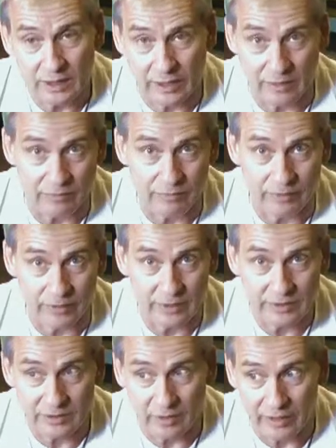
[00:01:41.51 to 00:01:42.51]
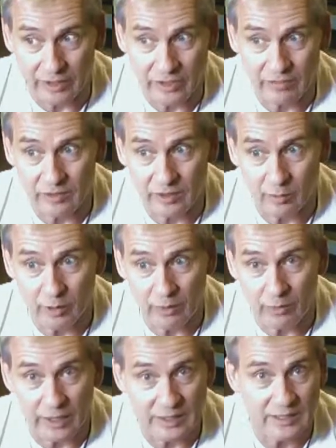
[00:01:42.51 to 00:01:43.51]
I can feel it, so I shift into my
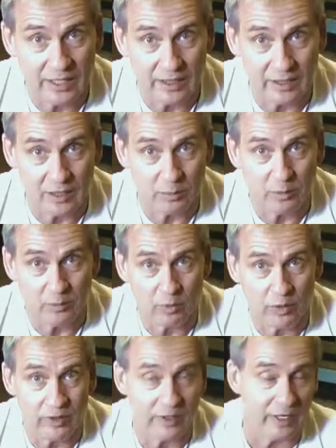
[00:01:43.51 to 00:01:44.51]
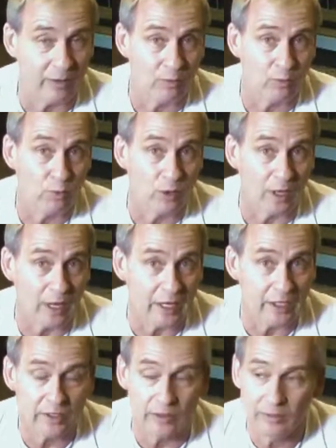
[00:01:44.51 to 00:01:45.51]
right side a little bit more than I would
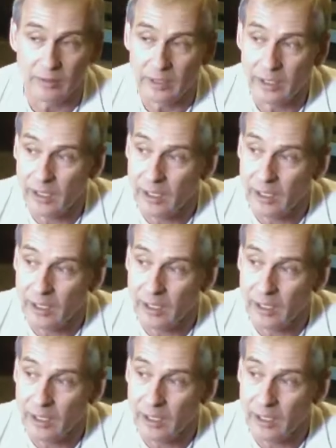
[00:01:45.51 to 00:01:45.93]
like to.